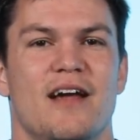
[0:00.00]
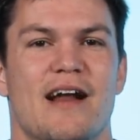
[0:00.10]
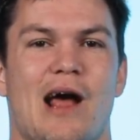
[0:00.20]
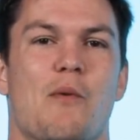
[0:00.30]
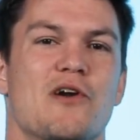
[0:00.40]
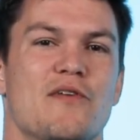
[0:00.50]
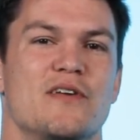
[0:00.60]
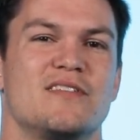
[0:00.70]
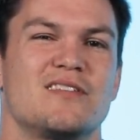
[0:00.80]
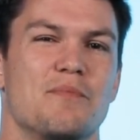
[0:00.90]
And I wonder if
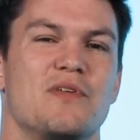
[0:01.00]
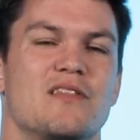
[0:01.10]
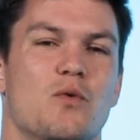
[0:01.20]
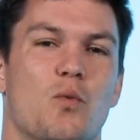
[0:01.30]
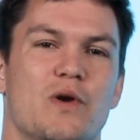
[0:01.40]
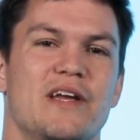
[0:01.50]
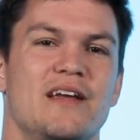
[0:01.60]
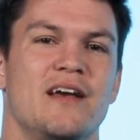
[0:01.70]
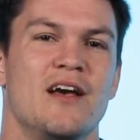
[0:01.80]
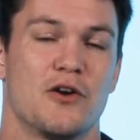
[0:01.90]
it's something that
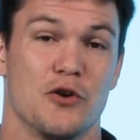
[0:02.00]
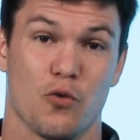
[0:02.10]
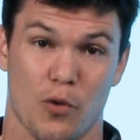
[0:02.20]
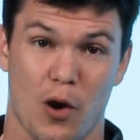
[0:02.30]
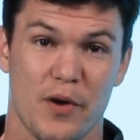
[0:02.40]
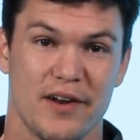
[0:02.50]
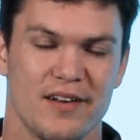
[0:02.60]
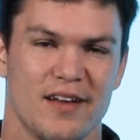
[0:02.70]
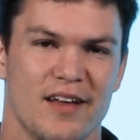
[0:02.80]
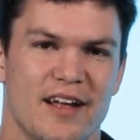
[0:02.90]
we could grow
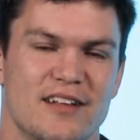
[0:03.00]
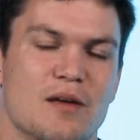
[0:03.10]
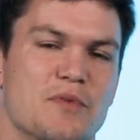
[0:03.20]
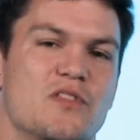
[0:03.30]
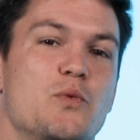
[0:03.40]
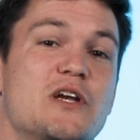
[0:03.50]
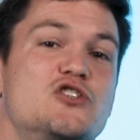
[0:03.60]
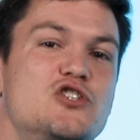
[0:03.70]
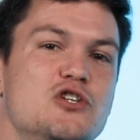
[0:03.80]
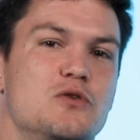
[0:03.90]
in and something that we
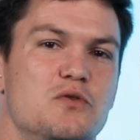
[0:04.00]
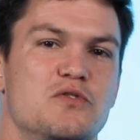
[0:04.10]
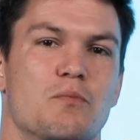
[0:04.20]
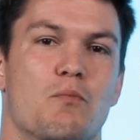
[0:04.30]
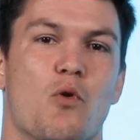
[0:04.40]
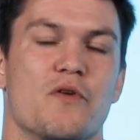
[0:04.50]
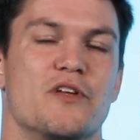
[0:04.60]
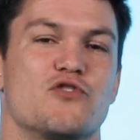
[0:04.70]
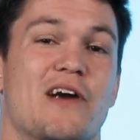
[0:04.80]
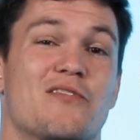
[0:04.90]
could choose more
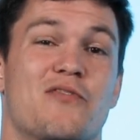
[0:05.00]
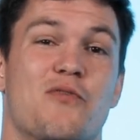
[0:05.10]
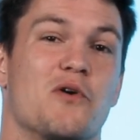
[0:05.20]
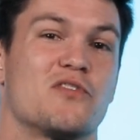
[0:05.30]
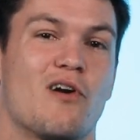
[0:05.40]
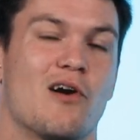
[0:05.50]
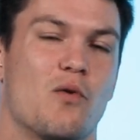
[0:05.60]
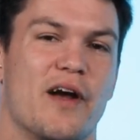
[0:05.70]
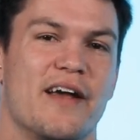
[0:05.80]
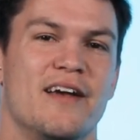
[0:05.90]
than trying to force our
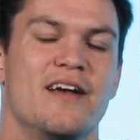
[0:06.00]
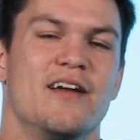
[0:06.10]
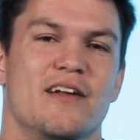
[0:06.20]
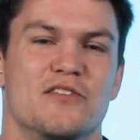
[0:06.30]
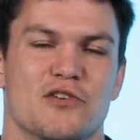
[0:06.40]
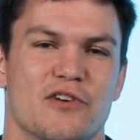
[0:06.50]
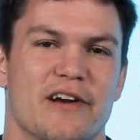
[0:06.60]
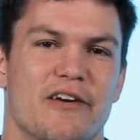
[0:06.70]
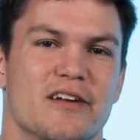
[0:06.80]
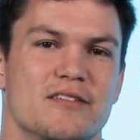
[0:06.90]
way in certain
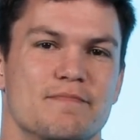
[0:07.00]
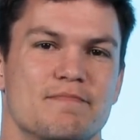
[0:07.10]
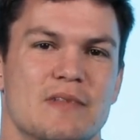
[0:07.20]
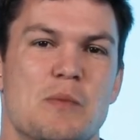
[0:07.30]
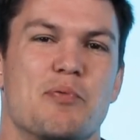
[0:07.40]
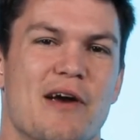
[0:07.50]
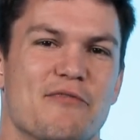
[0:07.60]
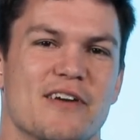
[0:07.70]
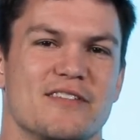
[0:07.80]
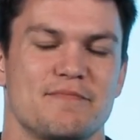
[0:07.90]
areas. Let me pray
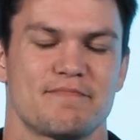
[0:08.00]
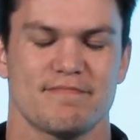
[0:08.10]
for us.